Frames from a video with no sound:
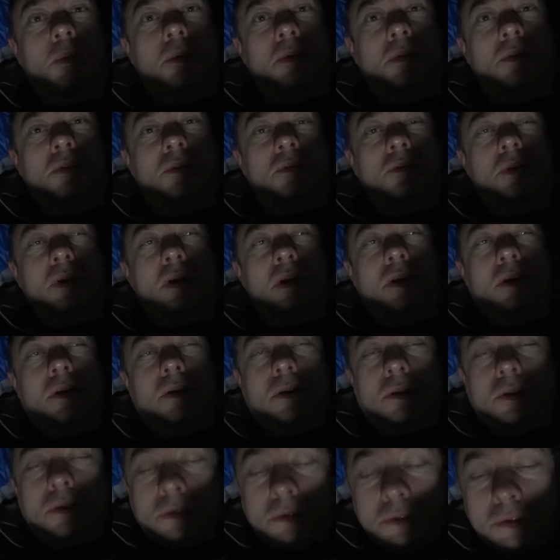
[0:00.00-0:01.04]
ones are really
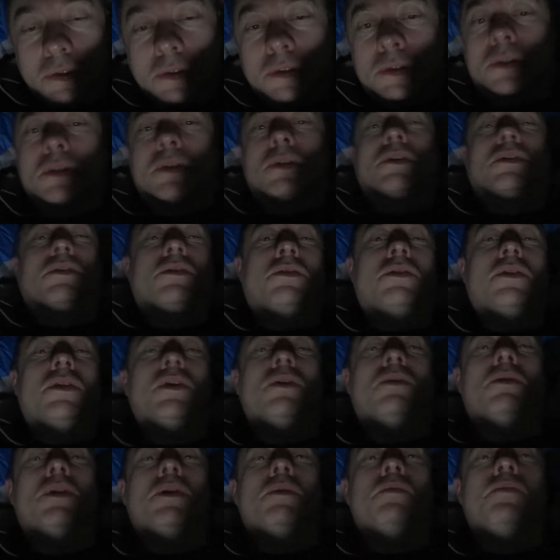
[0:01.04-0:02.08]
good,
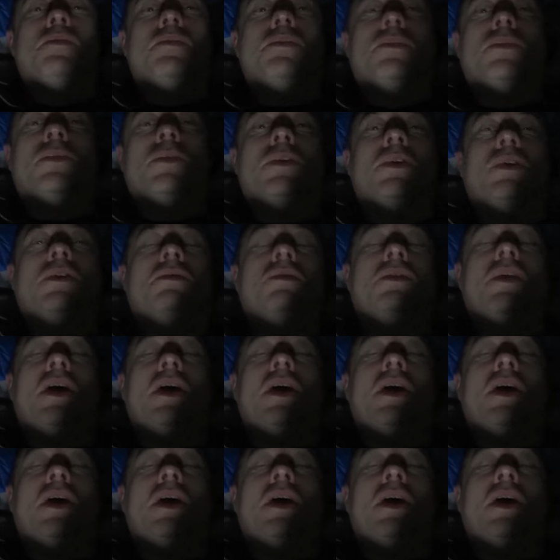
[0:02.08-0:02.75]
so um, give